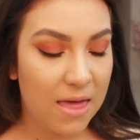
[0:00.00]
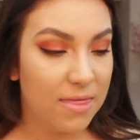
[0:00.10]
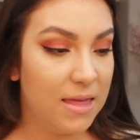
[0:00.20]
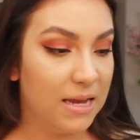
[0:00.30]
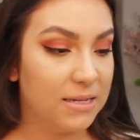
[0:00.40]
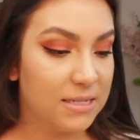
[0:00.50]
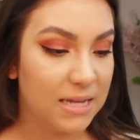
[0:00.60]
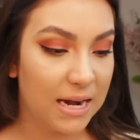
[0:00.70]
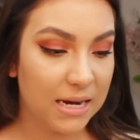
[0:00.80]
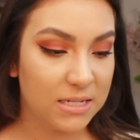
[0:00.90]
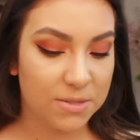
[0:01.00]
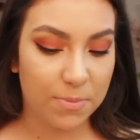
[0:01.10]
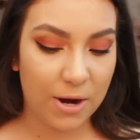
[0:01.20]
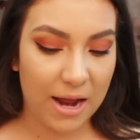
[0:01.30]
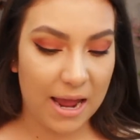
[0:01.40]
The setting
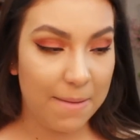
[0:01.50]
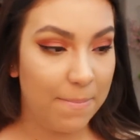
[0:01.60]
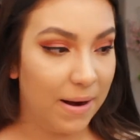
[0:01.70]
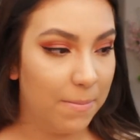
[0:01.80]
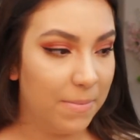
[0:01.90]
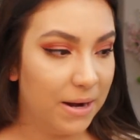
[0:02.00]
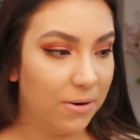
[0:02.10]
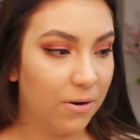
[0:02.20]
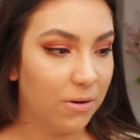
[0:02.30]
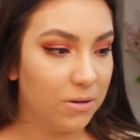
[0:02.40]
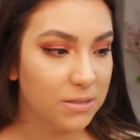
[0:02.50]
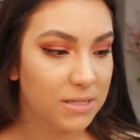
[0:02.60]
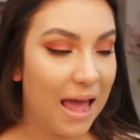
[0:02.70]
spray, Bare Minerals,